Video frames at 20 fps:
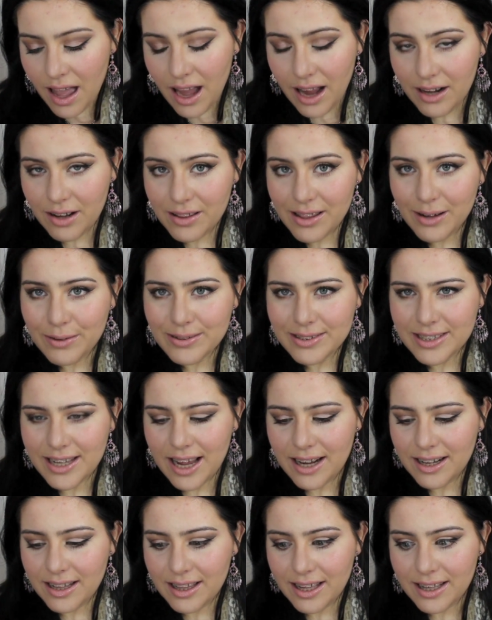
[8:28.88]
I know that was
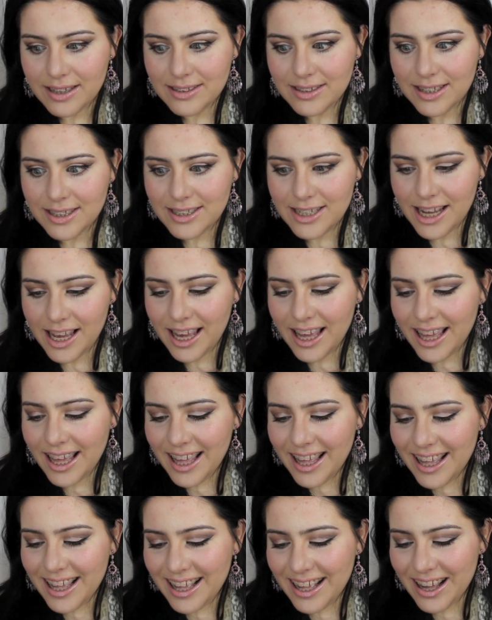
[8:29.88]
kind of, like, touchy.
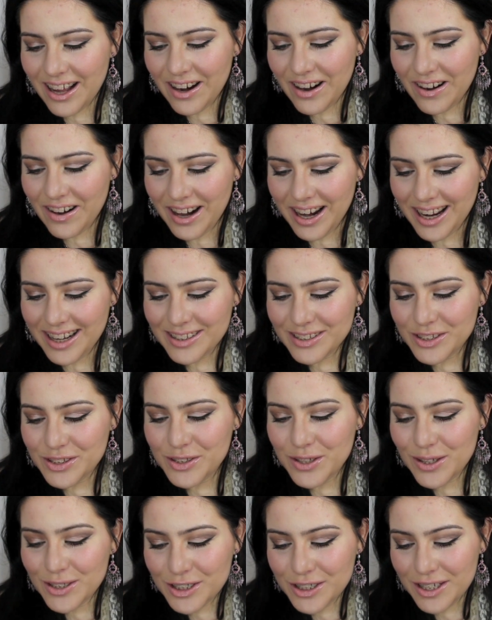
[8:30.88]
Alright,
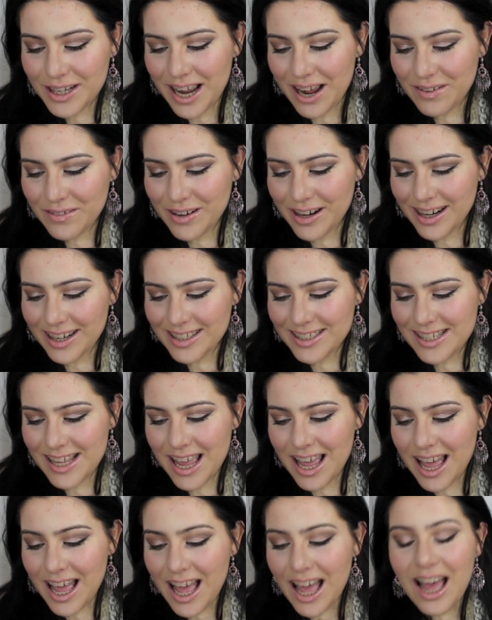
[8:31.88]
social networks.
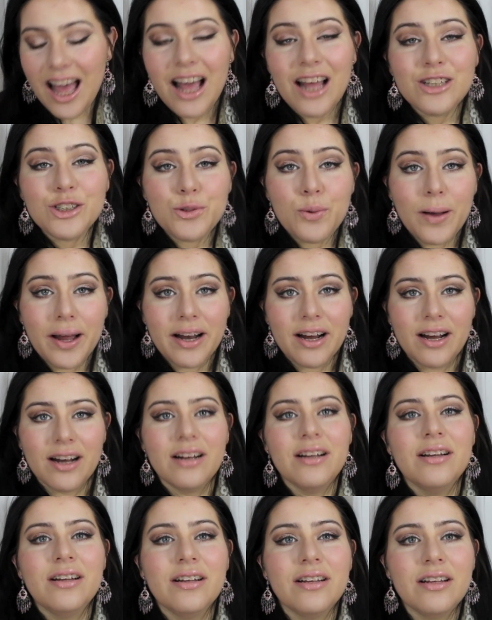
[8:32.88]

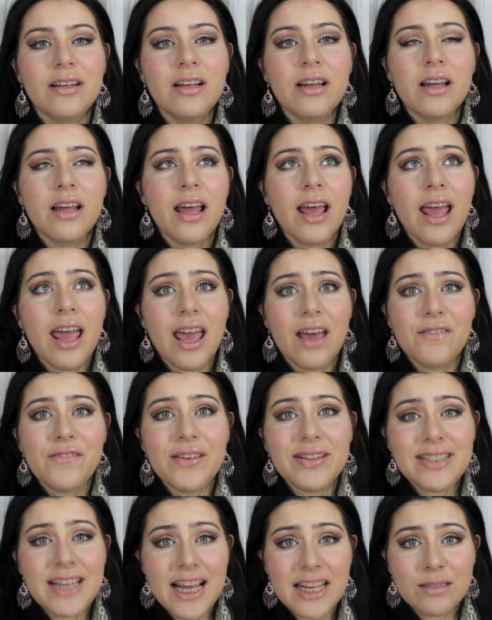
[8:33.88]
Twitter. If
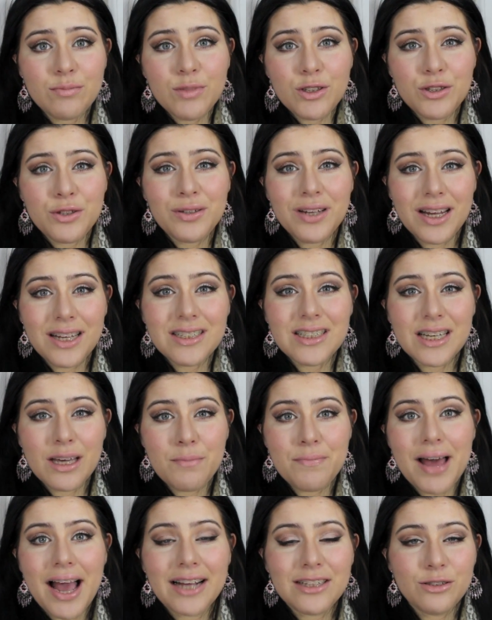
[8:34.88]
it takes me 2 days to
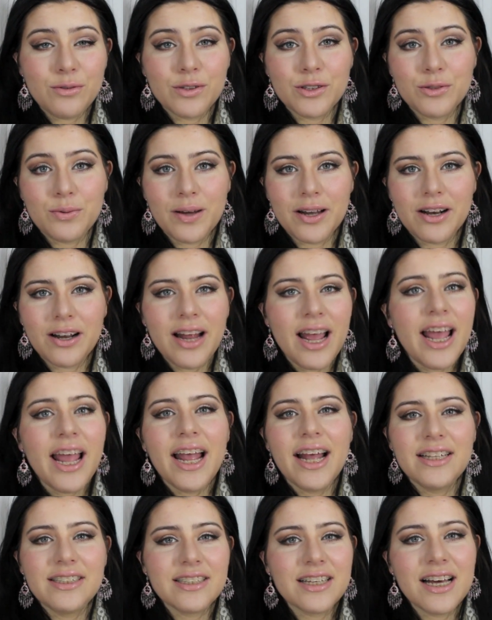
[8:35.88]
get back to you on Twitter,
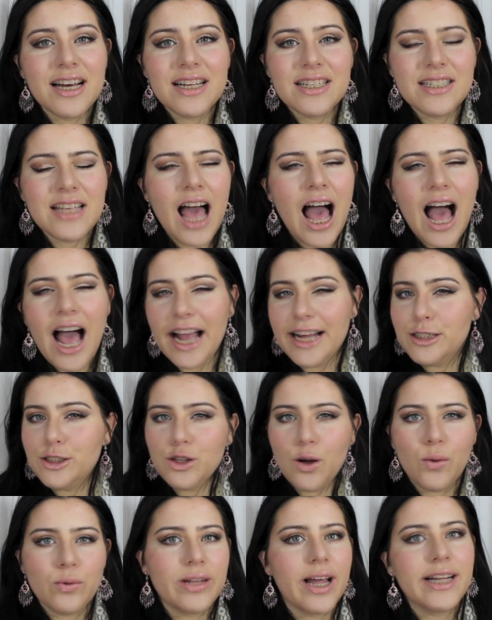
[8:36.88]
it's because I
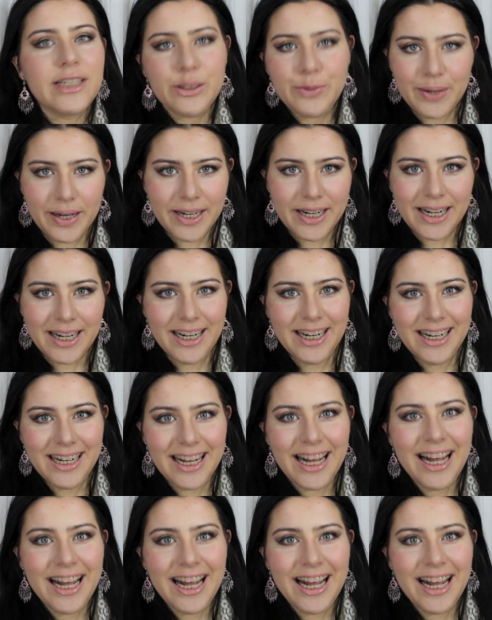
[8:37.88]
don't like Twitter.